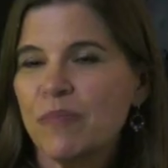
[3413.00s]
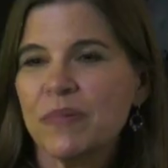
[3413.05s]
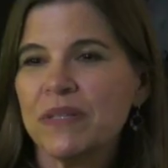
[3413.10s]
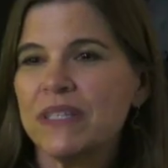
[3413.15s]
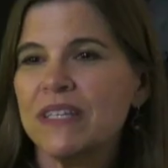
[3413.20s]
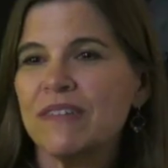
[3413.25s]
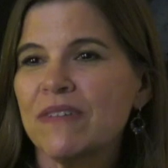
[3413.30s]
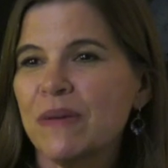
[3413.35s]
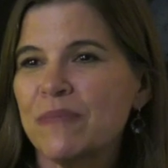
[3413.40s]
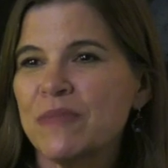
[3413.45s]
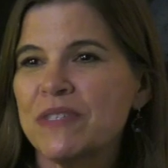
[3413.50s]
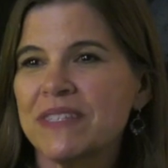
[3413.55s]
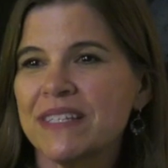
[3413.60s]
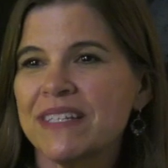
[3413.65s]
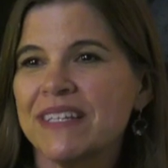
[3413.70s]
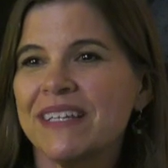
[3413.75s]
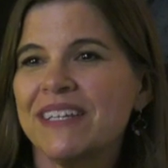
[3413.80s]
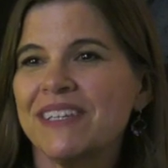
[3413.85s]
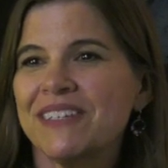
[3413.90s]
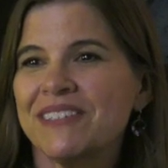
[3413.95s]
believe I'm
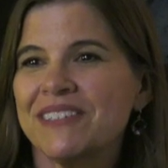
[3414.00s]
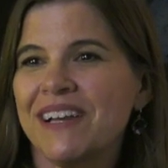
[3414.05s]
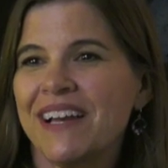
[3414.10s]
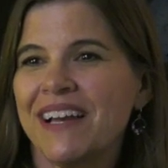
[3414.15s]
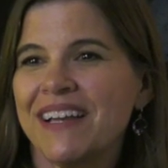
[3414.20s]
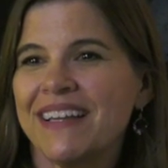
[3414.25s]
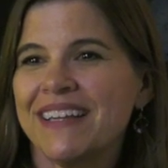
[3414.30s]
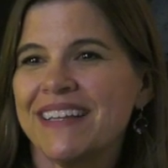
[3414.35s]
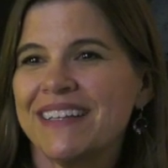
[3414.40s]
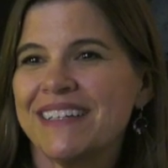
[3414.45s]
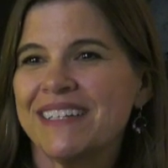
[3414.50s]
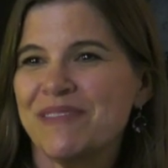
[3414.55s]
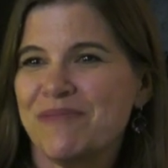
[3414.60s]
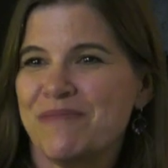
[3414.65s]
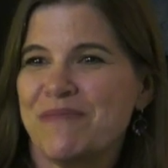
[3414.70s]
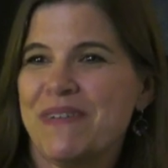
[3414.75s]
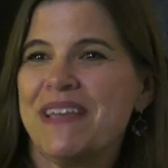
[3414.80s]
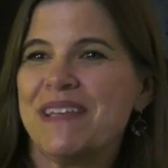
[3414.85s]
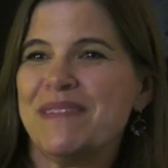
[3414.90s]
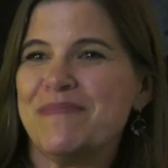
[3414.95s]
sitting here talking to
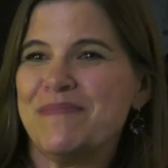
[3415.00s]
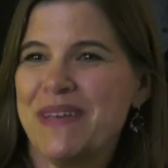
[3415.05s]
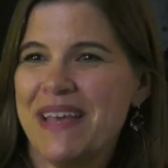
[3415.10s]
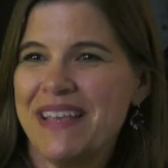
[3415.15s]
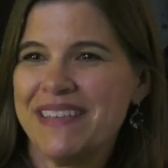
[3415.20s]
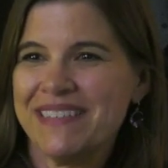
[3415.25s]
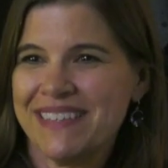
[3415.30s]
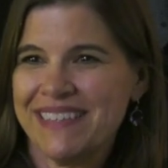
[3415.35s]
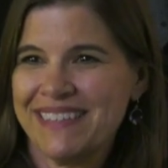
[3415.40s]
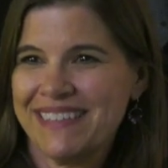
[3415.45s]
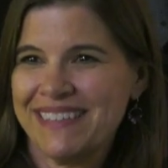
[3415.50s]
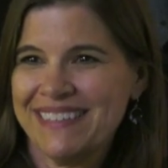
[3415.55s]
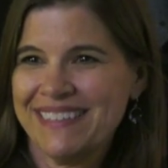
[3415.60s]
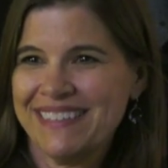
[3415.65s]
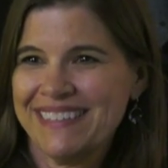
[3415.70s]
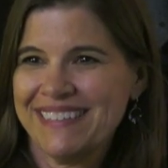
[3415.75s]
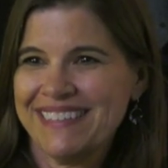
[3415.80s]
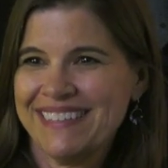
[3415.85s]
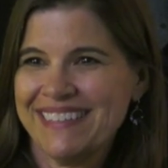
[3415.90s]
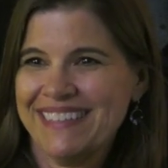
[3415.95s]
Wayne Besen.
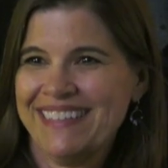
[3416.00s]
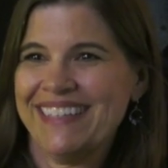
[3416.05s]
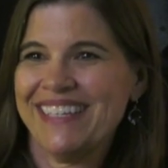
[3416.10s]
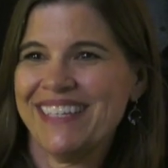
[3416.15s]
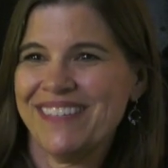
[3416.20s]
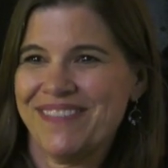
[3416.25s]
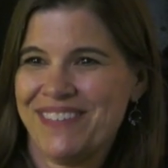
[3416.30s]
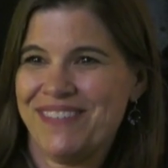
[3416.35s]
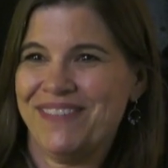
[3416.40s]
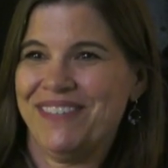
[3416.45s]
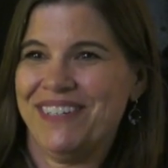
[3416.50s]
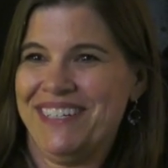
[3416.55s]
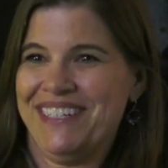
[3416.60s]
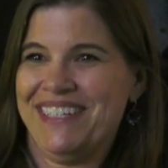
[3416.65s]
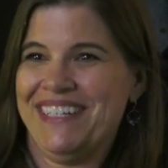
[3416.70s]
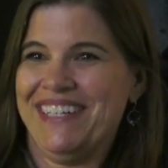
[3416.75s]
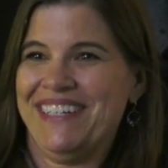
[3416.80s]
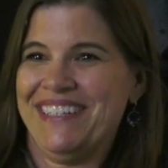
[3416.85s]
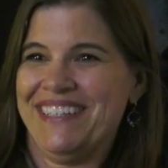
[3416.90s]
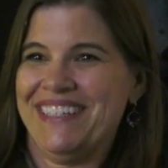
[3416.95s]
If you want
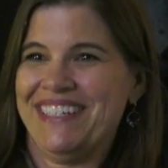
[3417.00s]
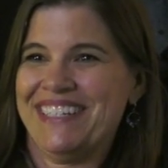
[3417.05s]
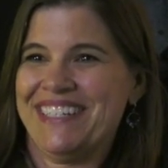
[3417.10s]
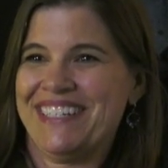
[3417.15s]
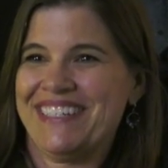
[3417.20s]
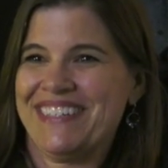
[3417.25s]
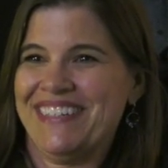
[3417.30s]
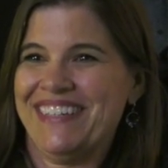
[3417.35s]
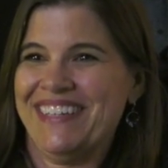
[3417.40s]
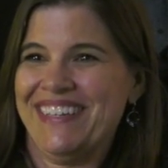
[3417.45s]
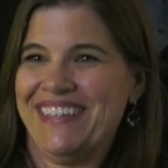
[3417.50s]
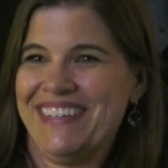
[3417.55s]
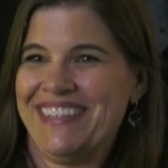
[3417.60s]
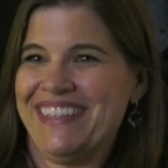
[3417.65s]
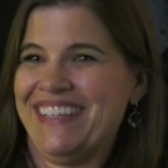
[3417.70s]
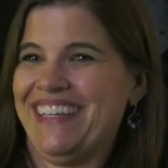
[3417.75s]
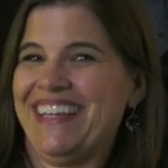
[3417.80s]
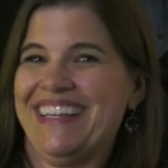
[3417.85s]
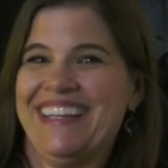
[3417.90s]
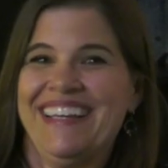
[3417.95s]
to know the
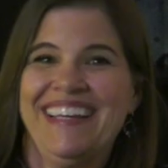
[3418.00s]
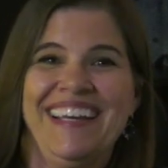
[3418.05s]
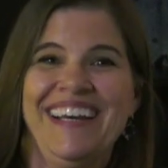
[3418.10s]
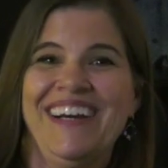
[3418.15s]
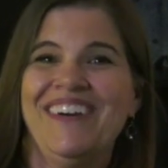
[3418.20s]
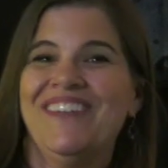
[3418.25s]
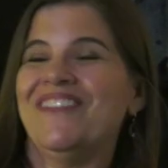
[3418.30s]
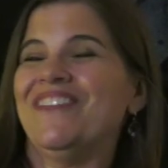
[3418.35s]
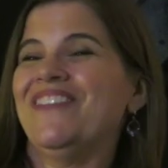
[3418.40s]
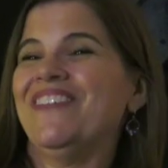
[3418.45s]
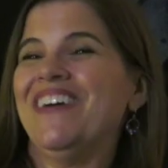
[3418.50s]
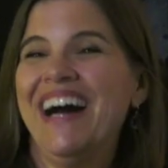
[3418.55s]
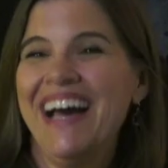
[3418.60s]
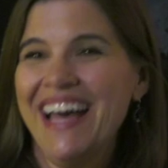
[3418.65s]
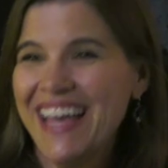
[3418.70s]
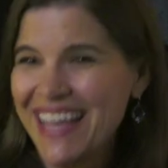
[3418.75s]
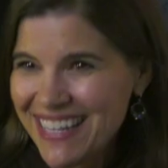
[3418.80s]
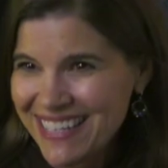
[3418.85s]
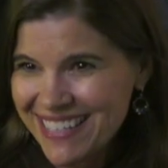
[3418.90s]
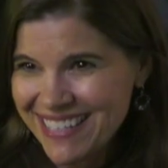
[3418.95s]
truth, like,
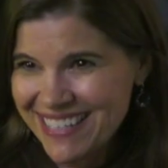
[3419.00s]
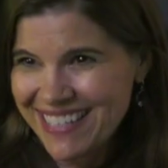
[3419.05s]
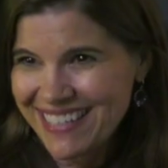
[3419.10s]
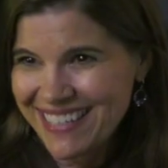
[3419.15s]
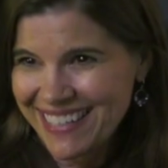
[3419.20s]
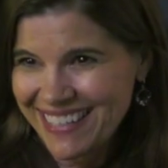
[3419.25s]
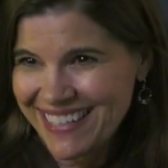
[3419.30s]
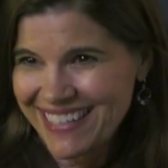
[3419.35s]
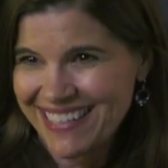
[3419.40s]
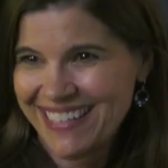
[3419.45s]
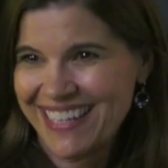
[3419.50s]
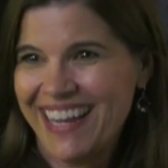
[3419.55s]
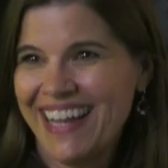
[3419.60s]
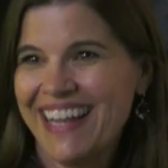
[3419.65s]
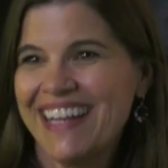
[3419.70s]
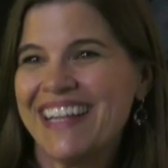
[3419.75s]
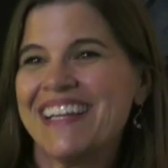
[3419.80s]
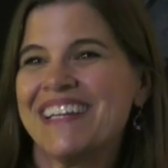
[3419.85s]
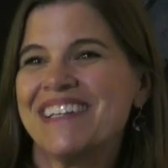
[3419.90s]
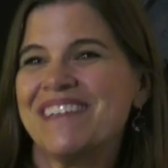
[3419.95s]
what?
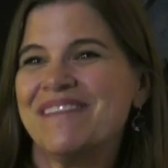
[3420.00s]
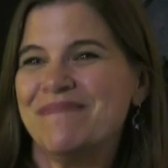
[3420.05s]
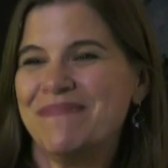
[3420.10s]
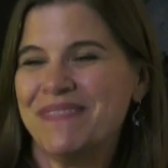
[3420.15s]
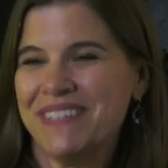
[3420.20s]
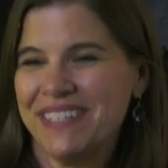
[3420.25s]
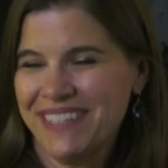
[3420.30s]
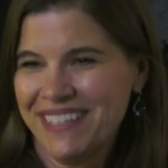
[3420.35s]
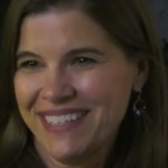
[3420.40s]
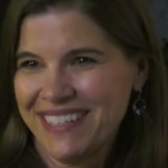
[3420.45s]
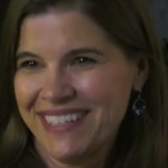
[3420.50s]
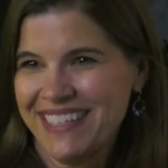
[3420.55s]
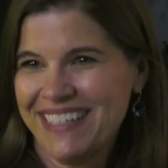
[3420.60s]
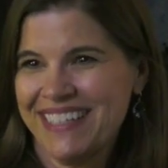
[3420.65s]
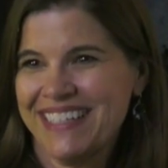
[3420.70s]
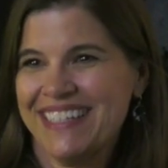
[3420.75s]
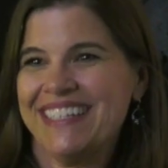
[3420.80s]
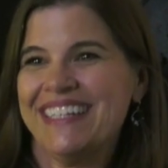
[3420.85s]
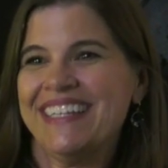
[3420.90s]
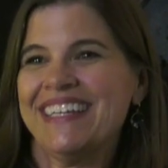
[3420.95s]
Not in a
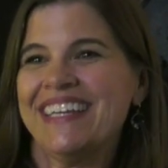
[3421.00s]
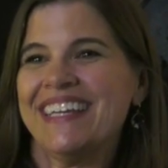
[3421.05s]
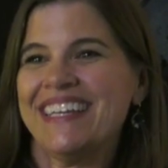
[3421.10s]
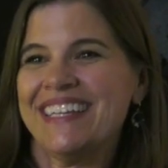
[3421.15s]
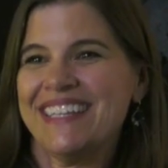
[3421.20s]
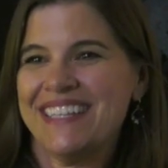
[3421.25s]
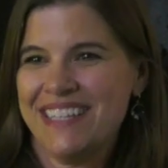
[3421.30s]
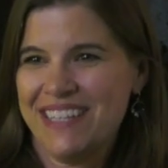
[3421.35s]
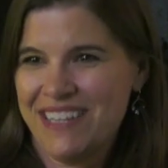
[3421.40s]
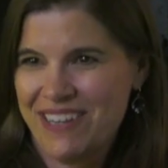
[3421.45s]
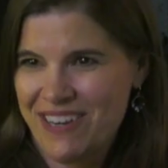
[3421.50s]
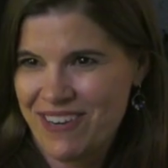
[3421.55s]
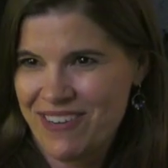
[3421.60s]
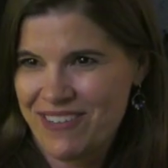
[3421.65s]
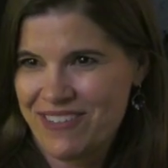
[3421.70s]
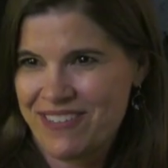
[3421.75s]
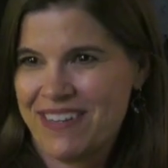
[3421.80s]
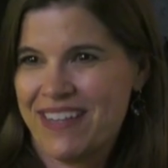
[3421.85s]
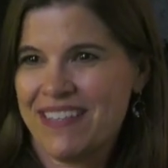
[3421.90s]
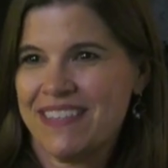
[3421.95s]
million
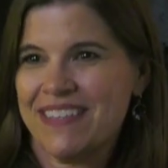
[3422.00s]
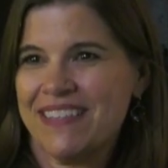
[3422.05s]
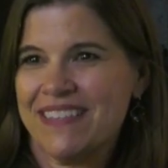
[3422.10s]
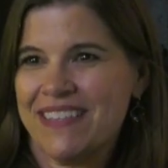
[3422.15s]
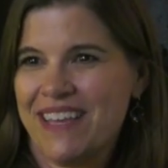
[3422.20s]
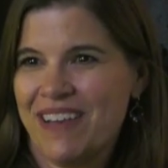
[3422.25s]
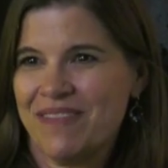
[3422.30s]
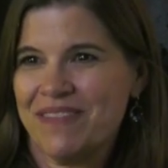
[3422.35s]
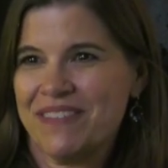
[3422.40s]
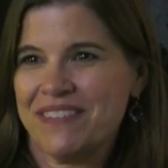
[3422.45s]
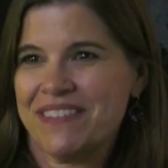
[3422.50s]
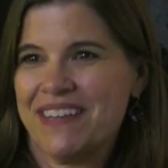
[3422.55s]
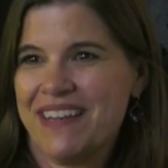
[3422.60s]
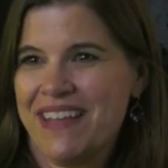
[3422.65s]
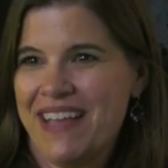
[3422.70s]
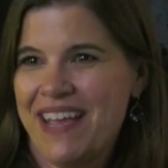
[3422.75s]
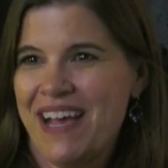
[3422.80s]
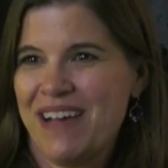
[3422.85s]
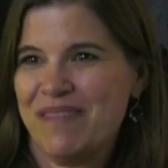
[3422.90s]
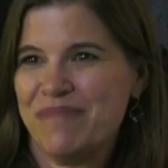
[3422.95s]
years I think that was going
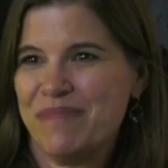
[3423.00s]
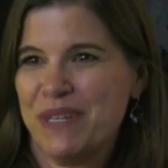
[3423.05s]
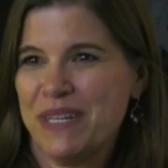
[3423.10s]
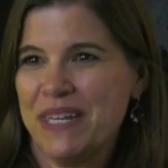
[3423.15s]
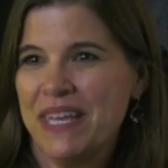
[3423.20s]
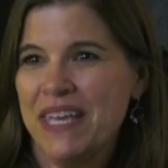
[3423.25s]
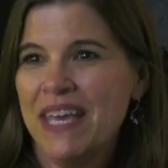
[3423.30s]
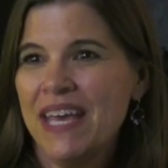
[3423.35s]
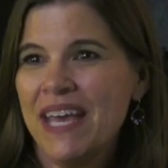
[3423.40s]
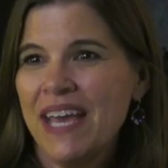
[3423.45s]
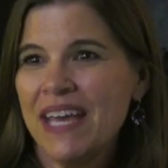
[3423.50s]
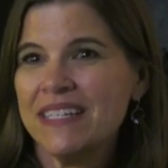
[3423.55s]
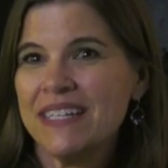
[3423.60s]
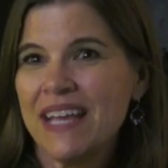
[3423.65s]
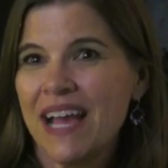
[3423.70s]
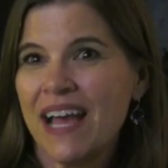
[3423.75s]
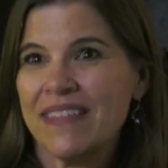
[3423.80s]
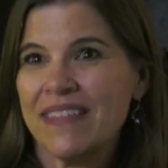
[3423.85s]
to happen. And yeah,